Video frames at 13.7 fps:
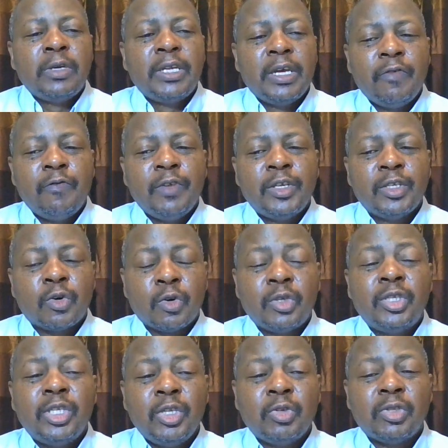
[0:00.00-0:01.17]
David
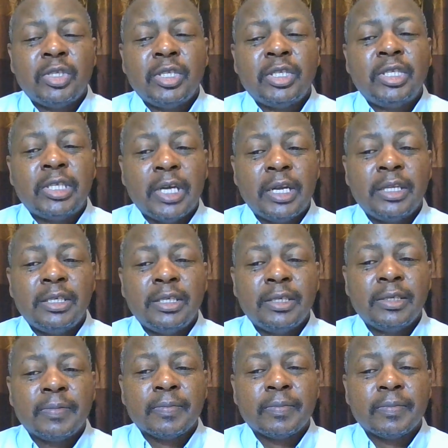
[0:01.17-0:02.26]
continues his journey